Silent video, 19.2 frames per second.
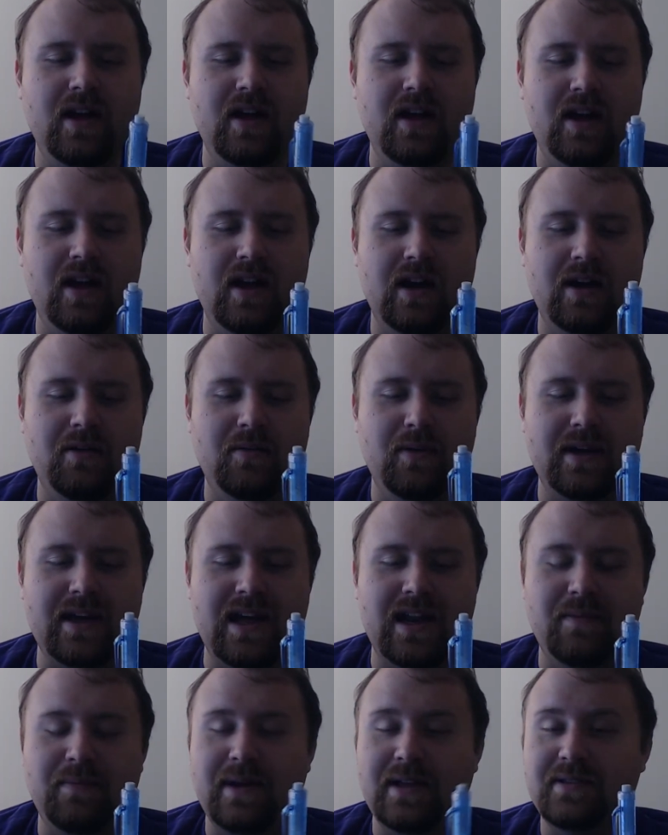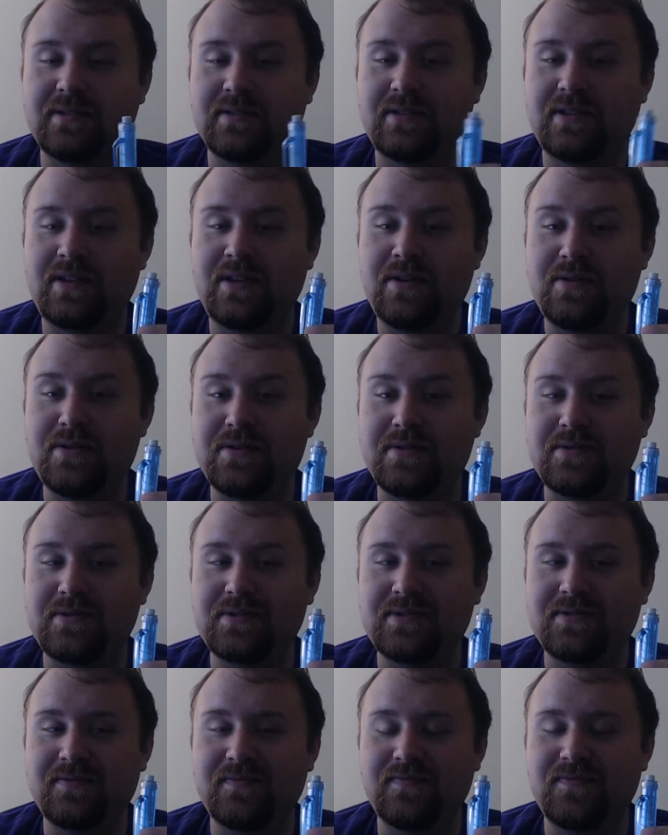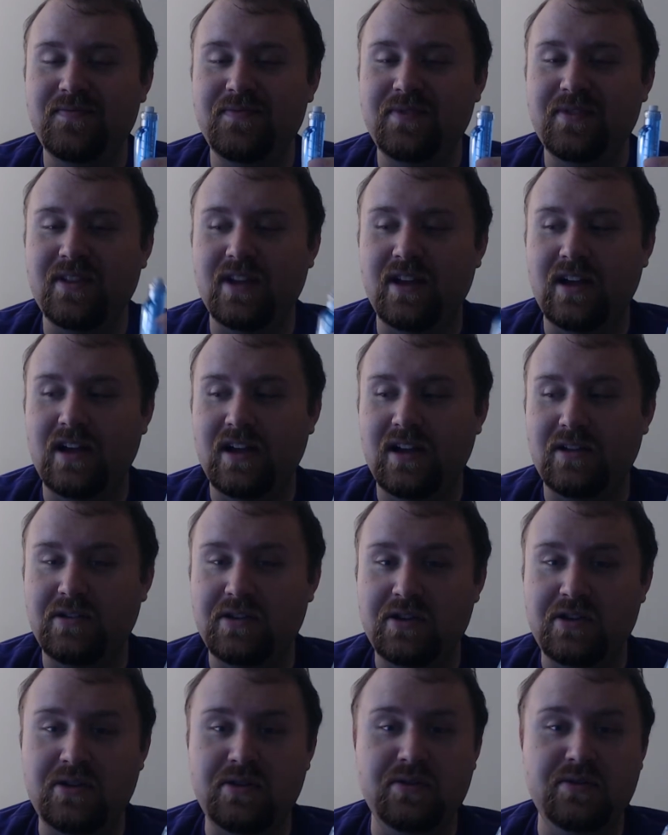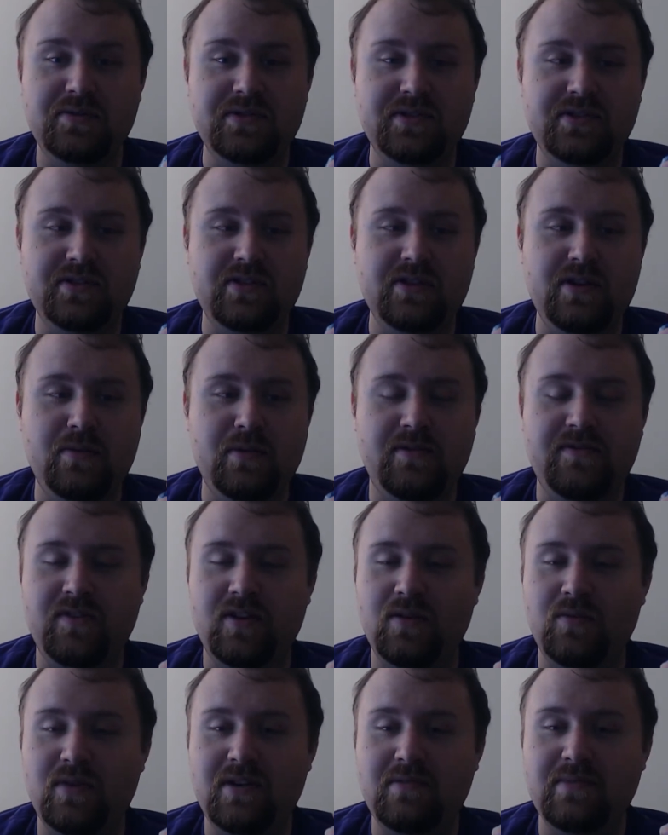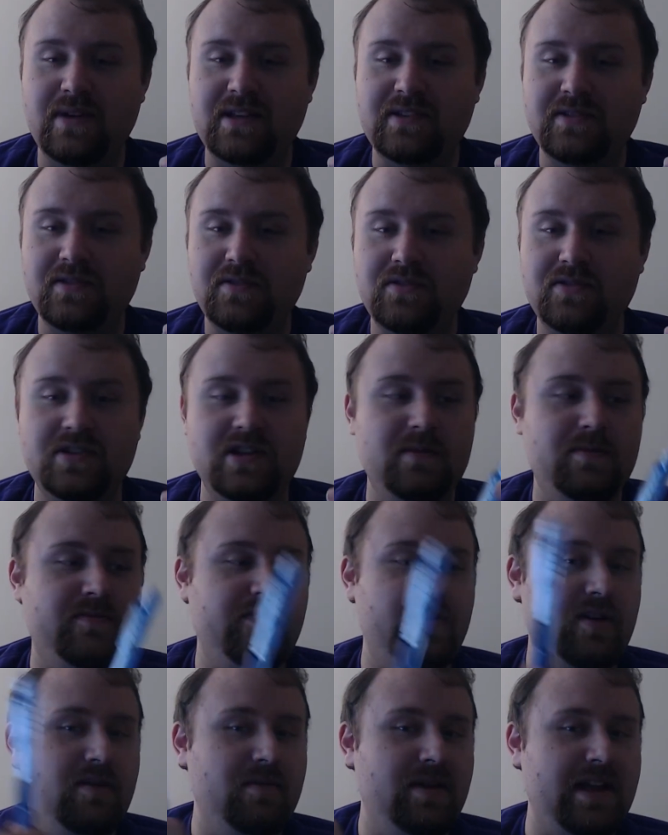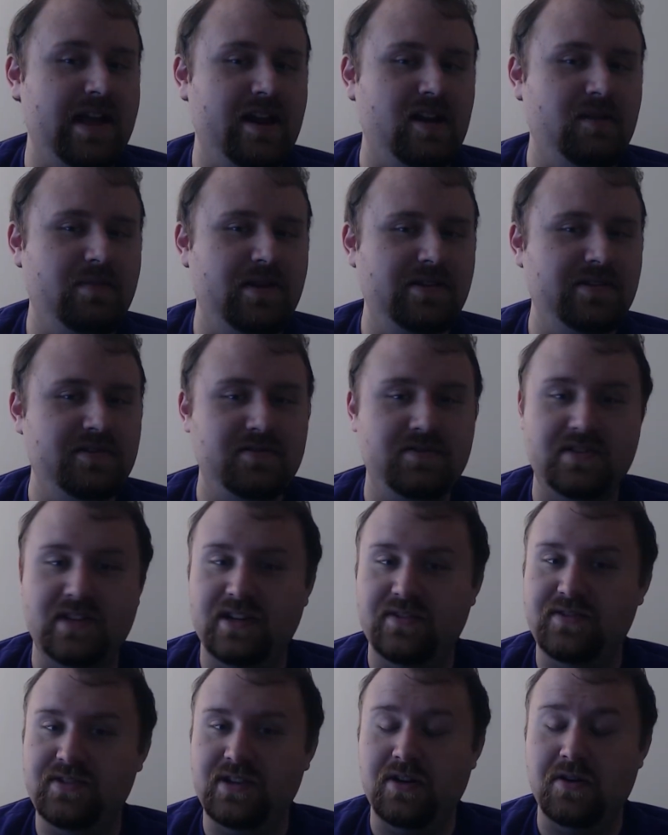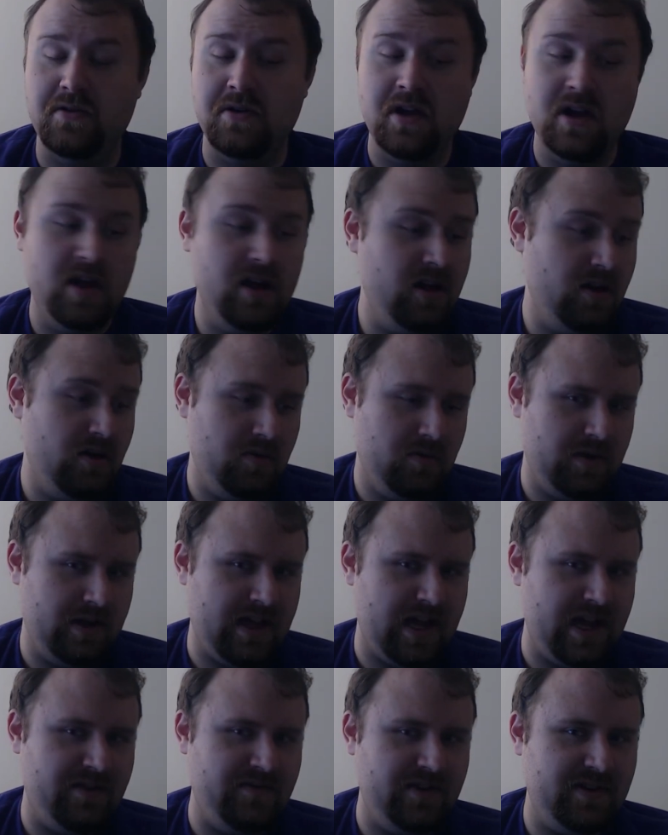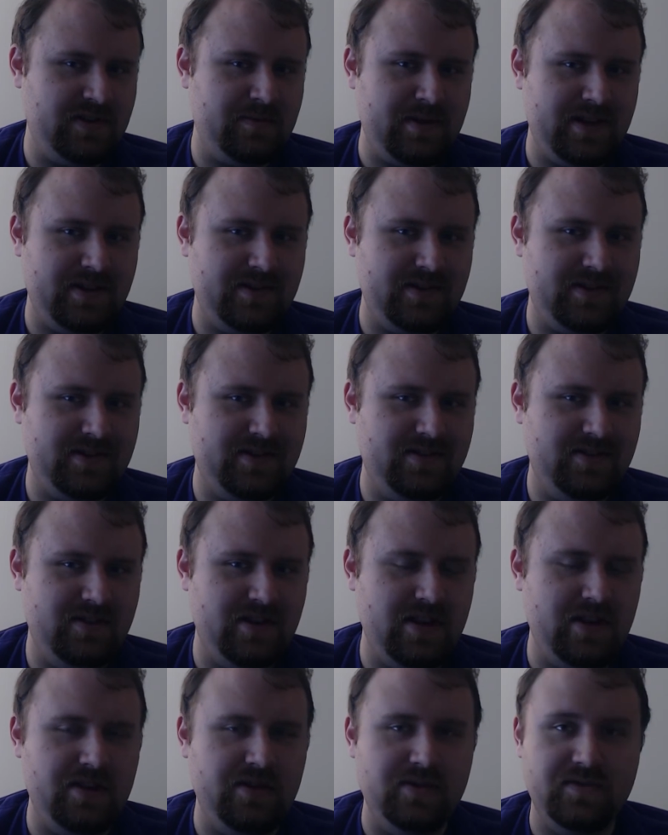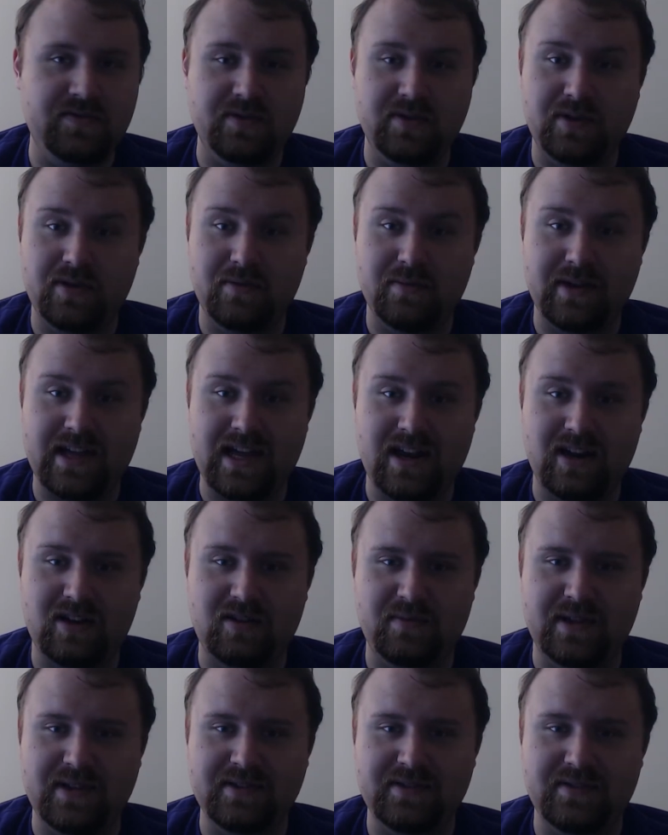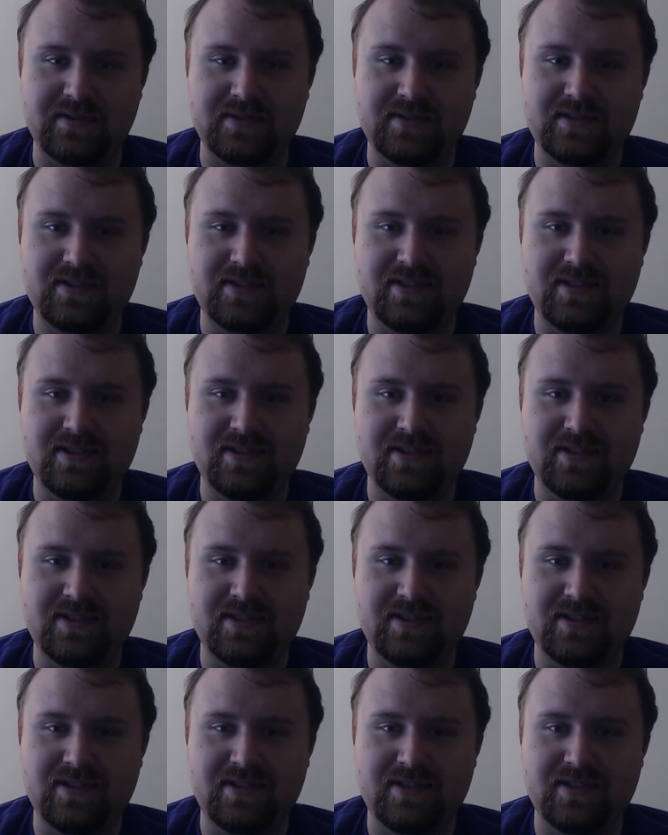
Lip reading: what kind of pencil do you use? Do you prefer wooden pencils? Do you prefer mechanical pencils? And if so, what kind of expense do you use for your mechanical pencils?